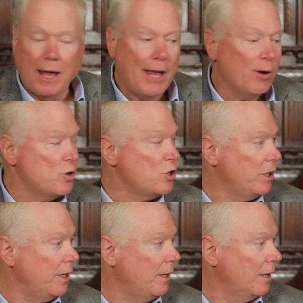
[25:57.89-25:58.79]

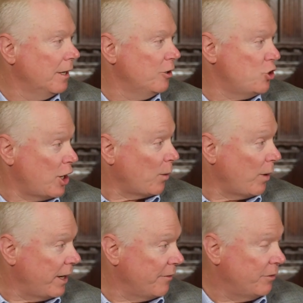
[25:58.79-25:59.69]
energy
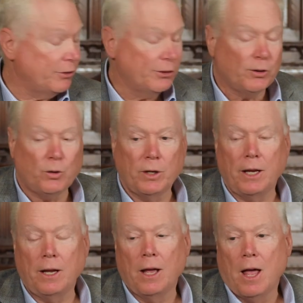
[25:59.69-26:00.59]
generating
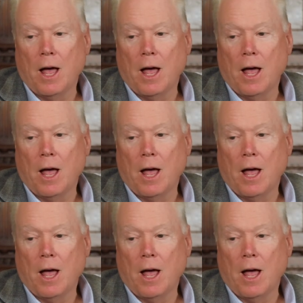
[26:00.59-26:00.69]
facility